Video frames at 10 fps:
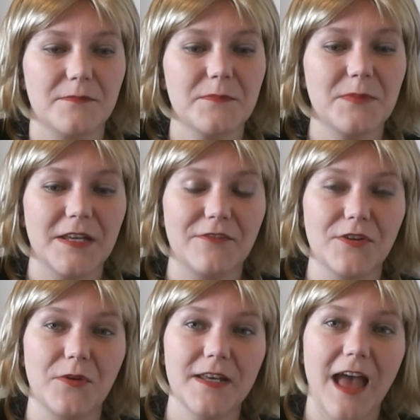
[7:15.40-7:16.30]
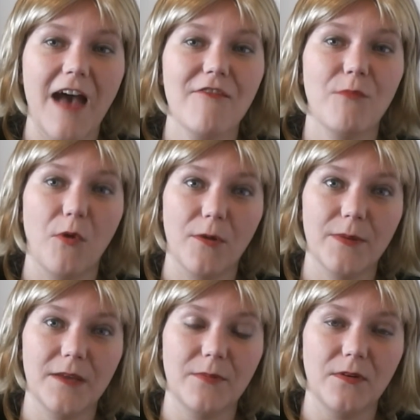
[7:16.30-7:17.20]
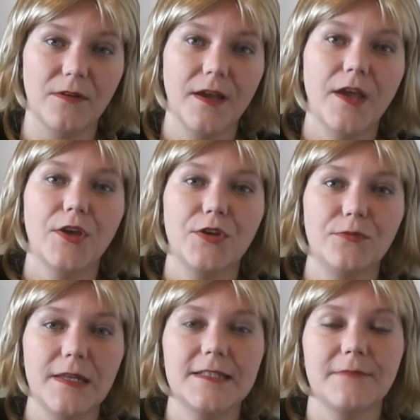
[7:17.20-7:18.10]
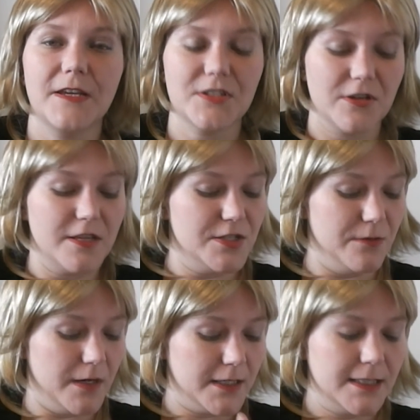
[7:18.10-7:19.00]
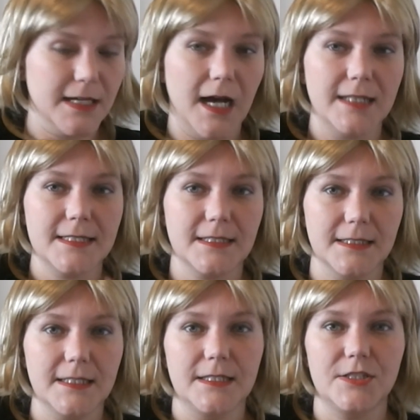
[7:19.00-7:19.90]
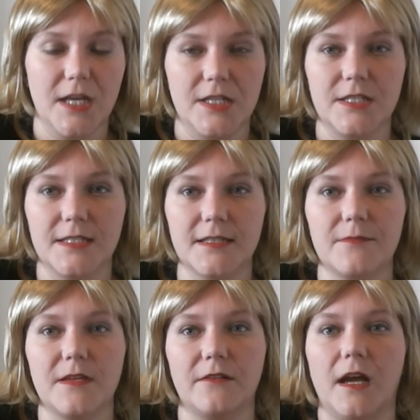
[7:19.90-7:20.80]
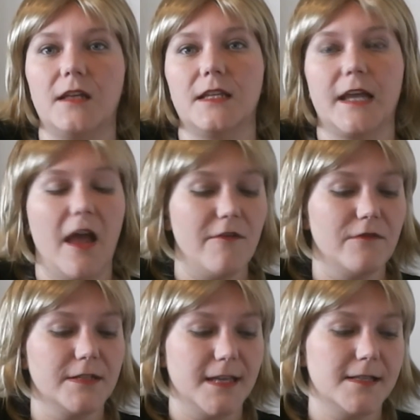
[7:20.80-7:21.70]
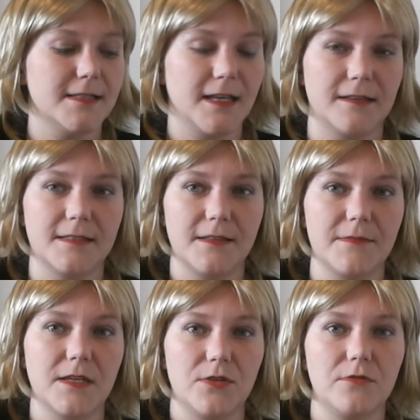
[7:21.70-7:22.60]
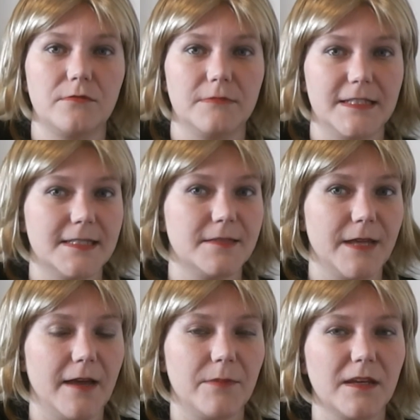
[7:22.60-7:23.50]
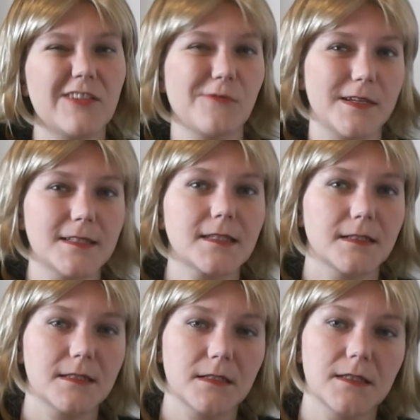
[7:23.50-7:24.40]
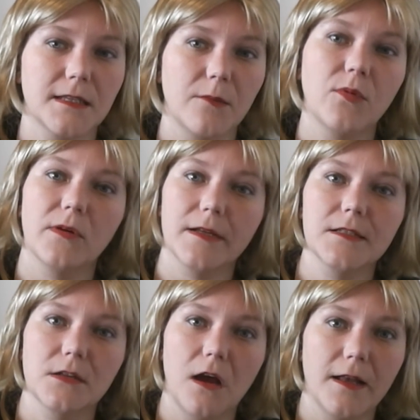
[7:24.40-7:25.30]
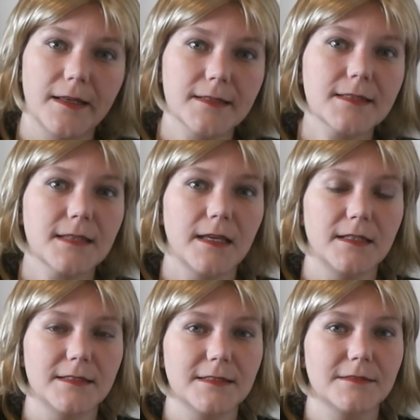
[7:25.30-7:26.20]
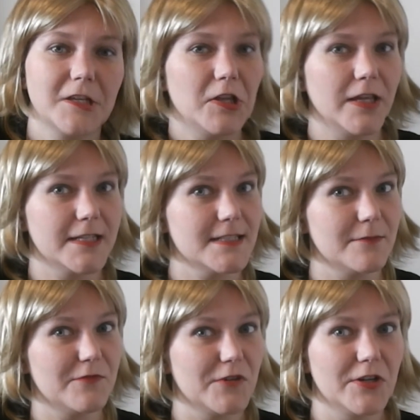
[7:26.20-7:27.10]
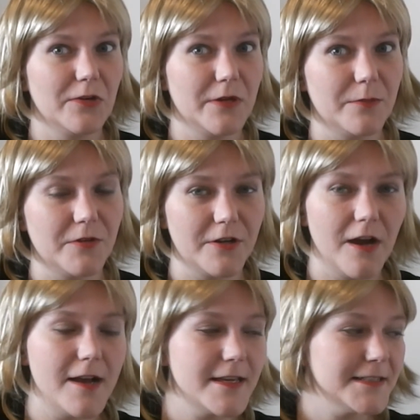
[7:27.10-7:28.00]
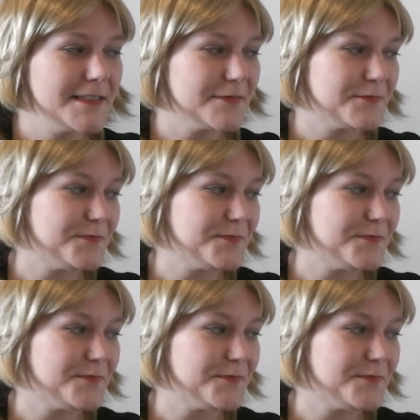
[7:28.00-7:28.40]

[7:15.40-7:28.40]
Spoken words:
But if you're going to have more people, you need to make sure that you are constantly changing something around. Like, every 10 seconds, something new needs to be happening. Otherwise, it's going to start to get boring to your audience. And like I said before, you don't want to bore your audience.